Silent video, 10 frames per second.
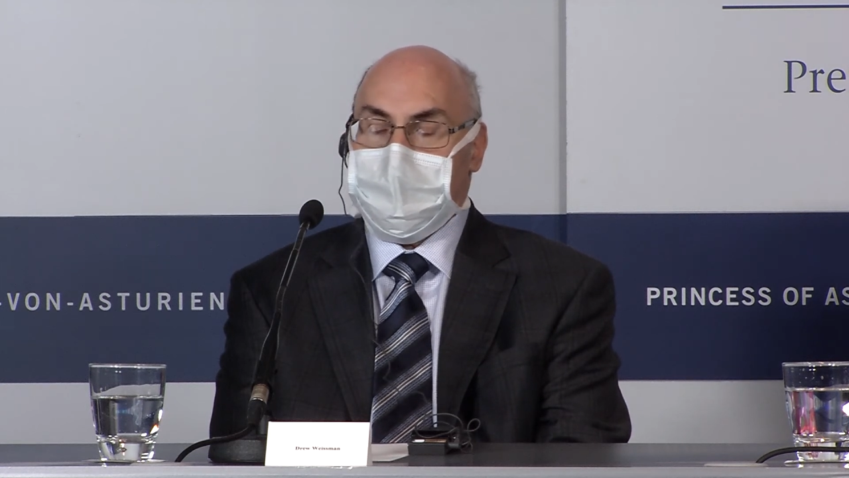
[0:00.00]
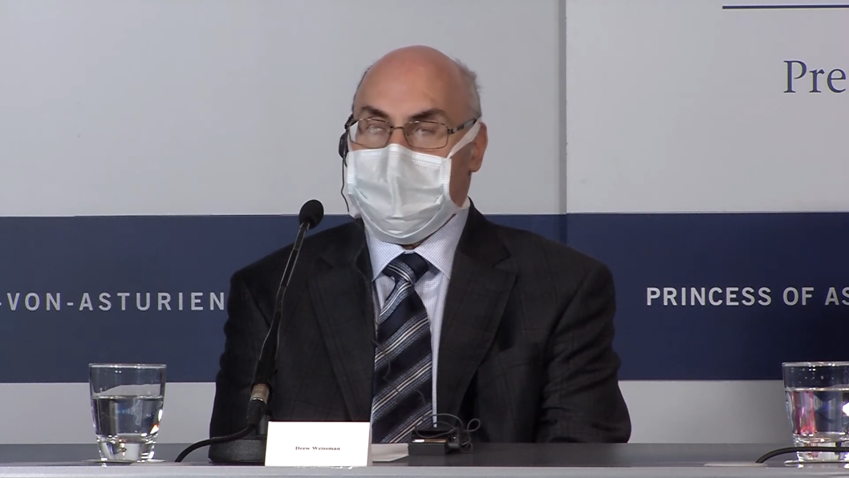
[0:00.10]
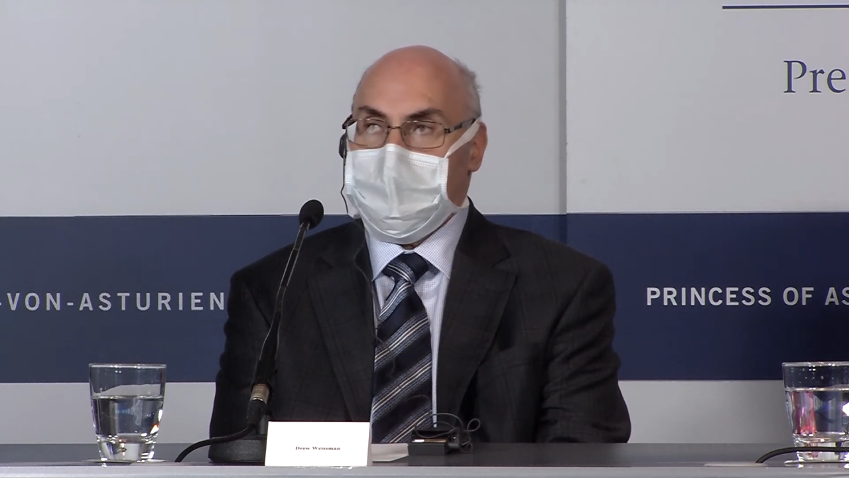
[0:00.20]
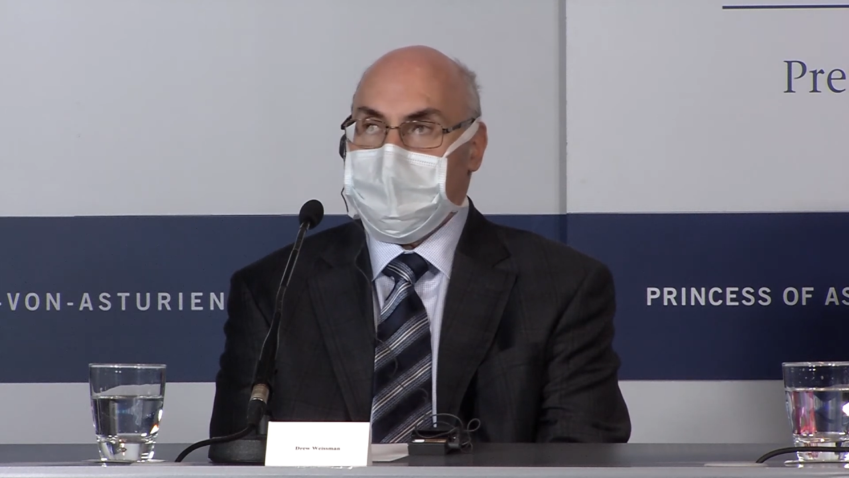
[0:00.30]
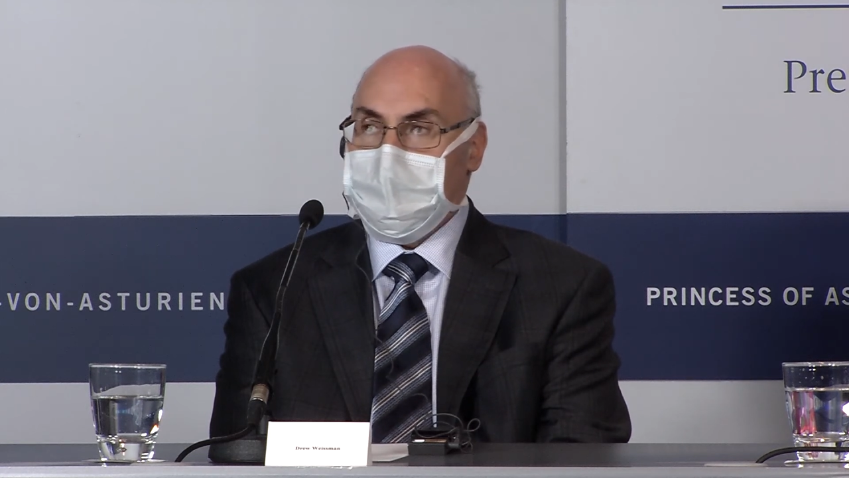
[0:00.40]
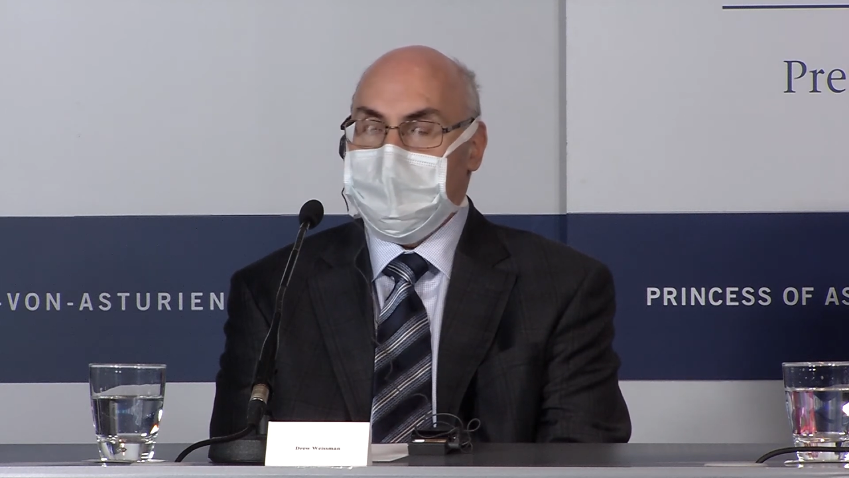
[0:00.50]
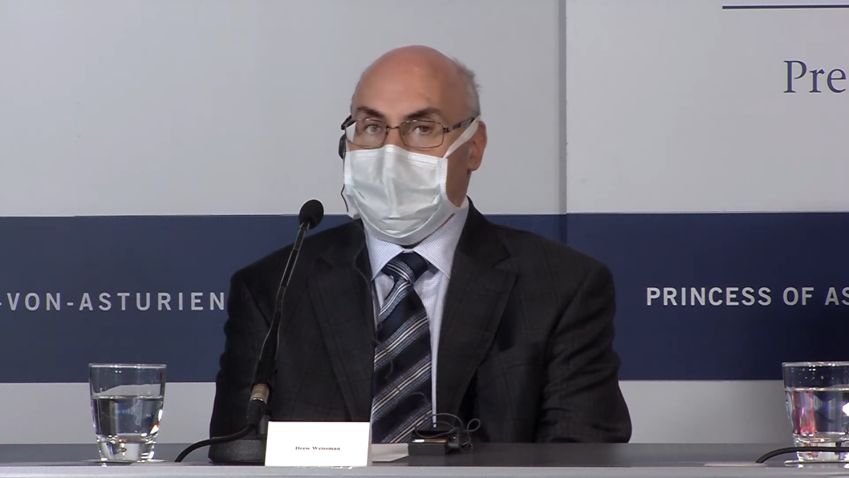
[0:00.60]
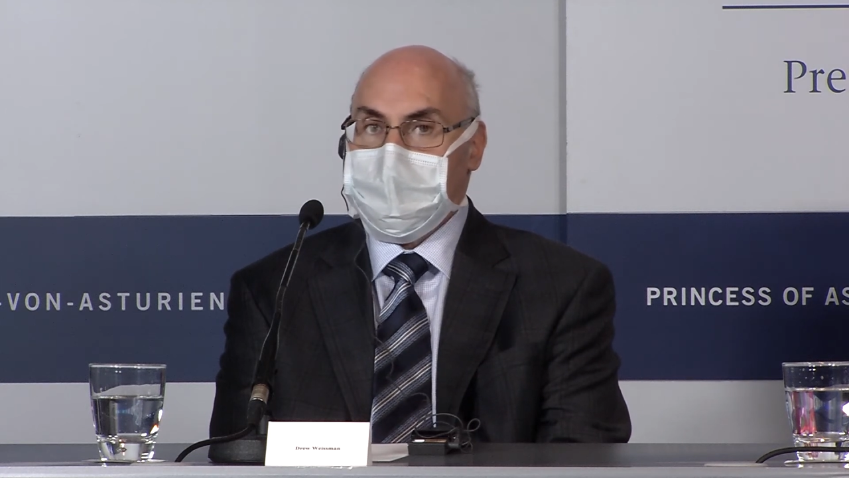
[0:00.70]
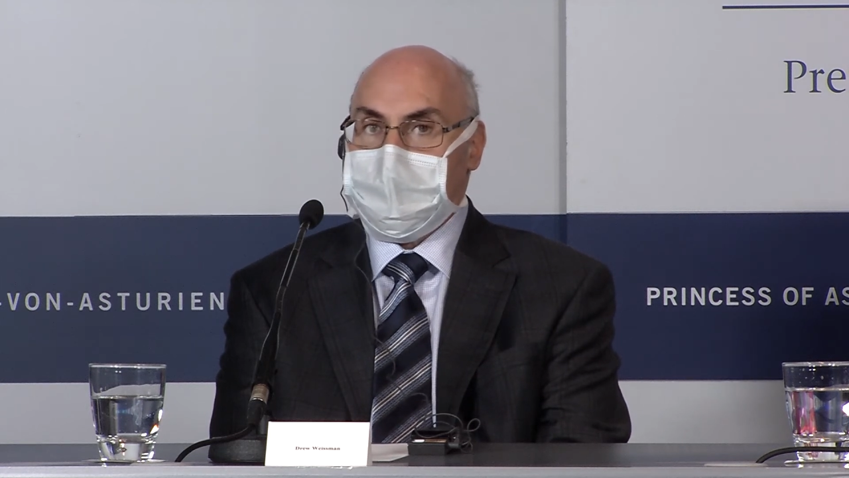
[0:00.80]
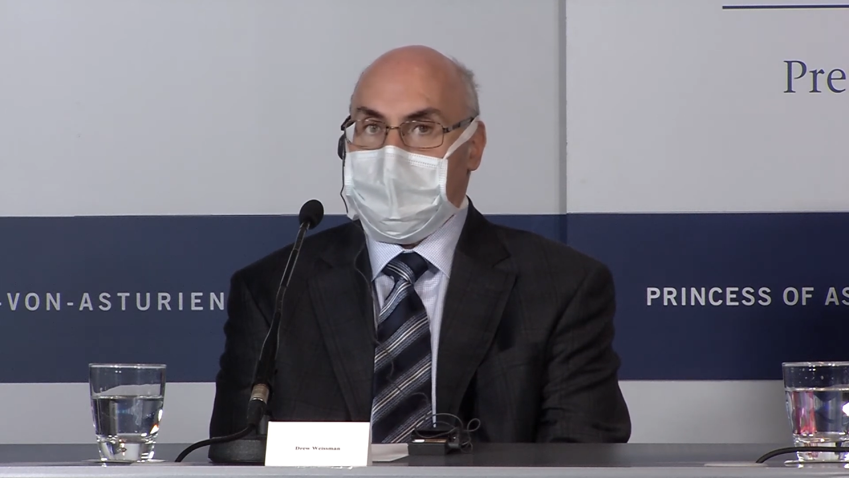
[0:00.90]

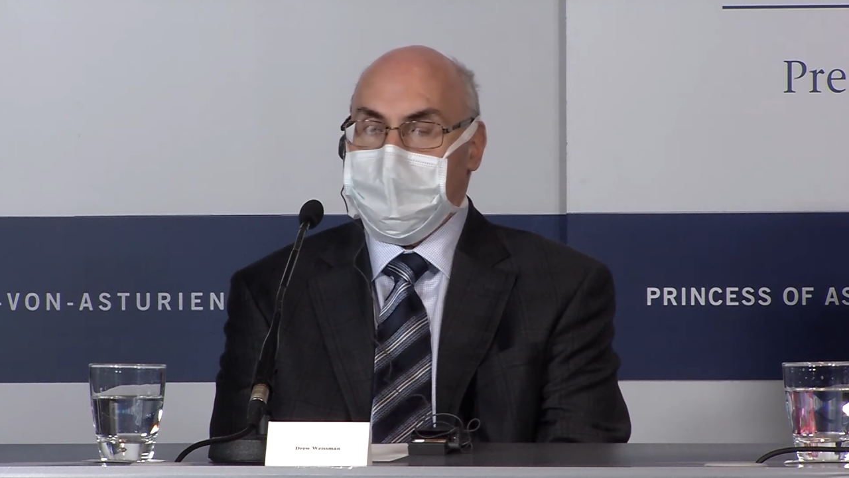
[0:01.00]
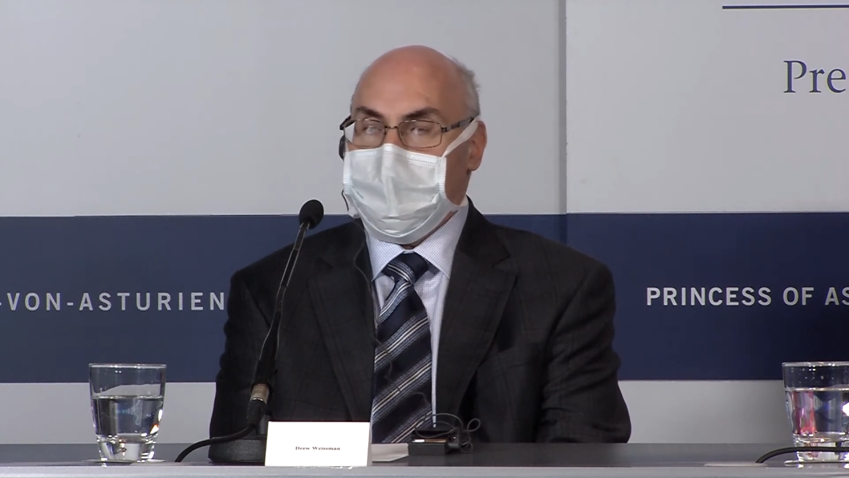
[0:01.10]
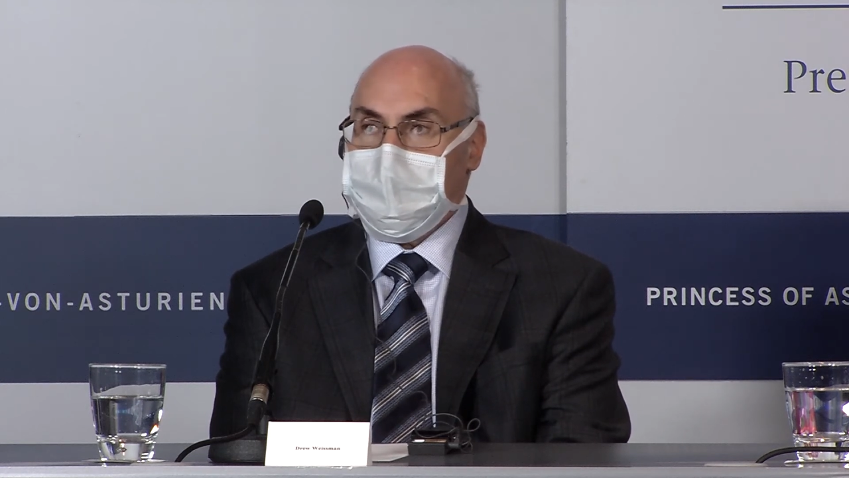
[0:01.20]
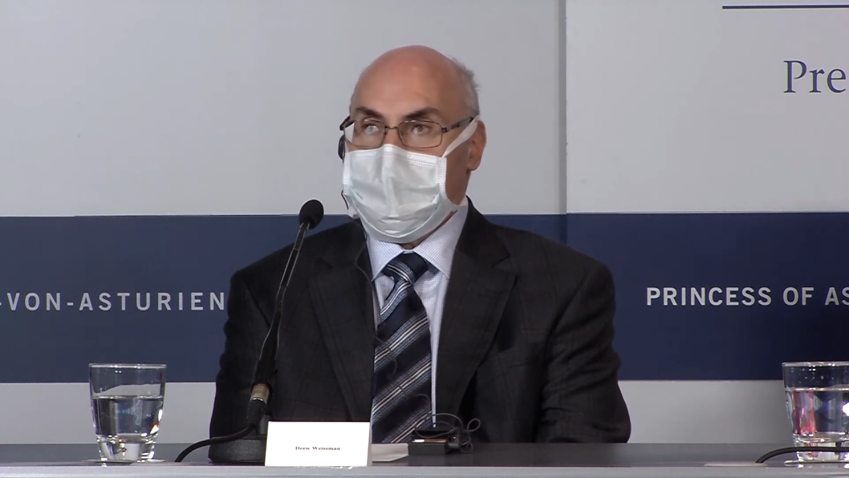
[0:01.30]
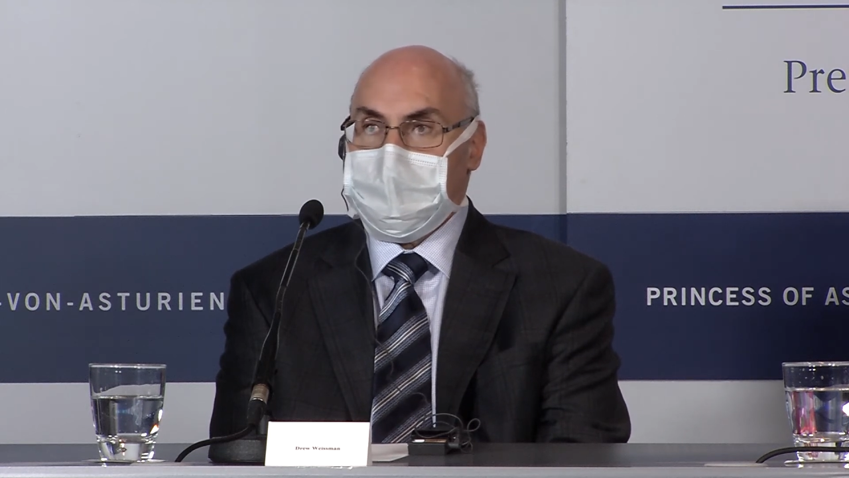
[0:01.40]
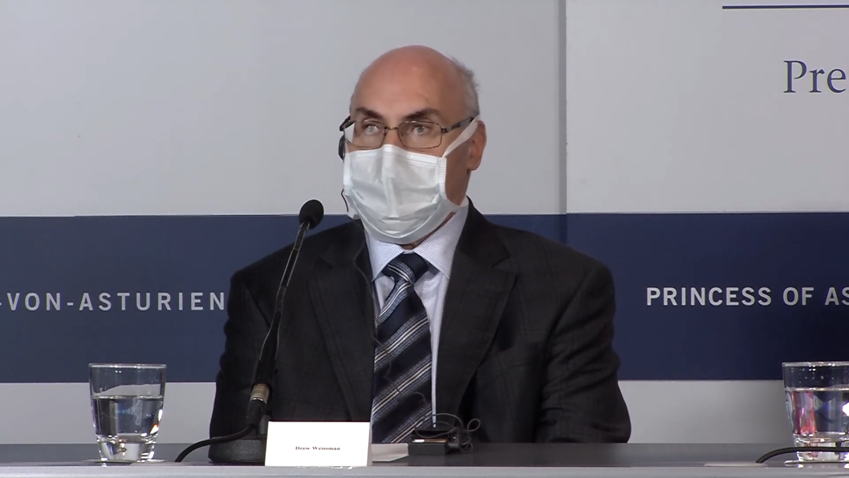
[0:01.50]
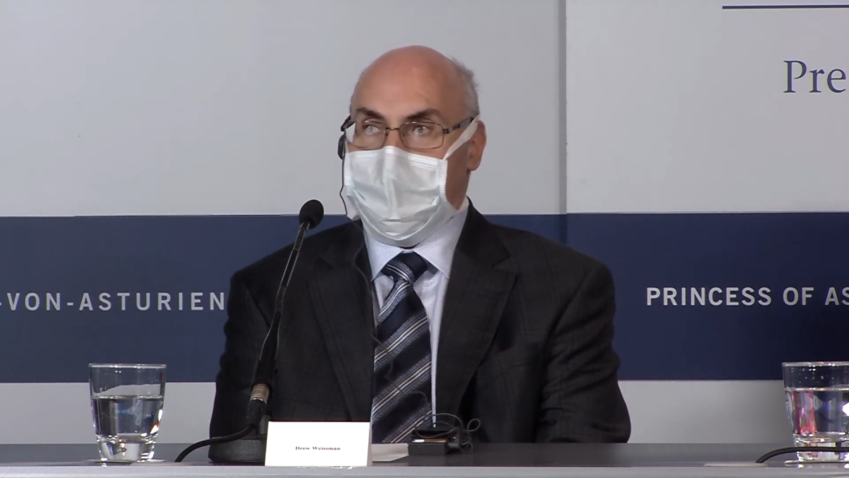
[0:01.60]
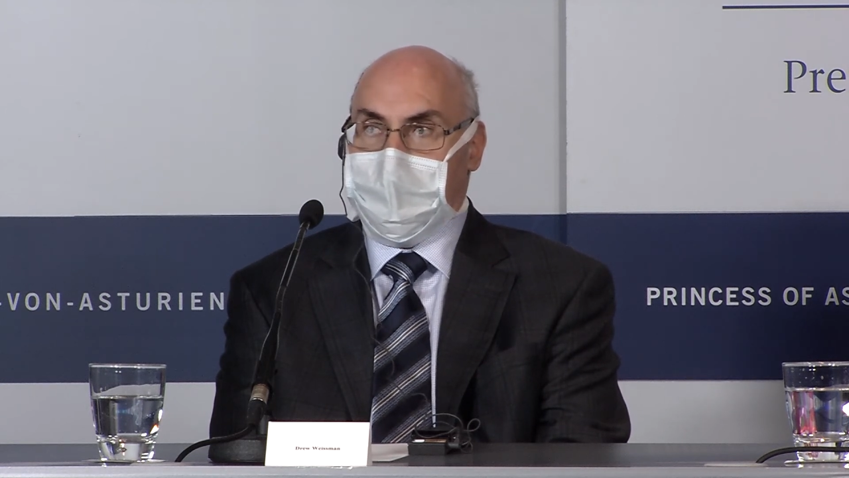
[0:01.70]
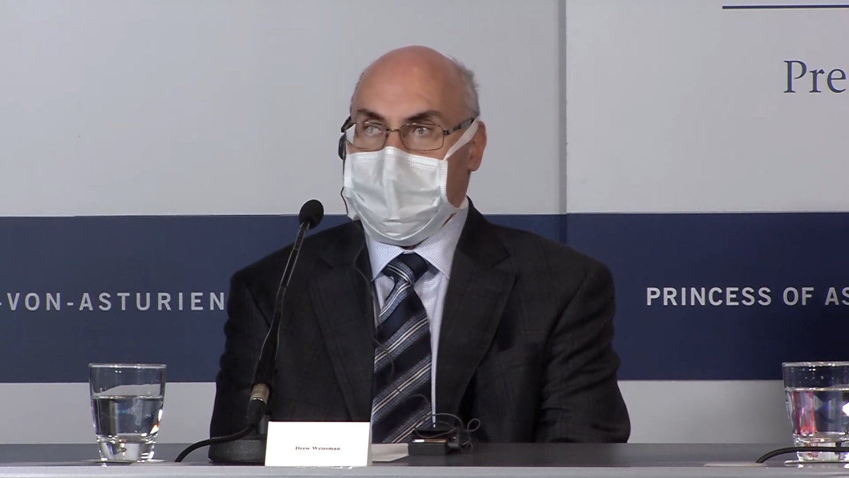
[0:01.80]
landscape is just vast.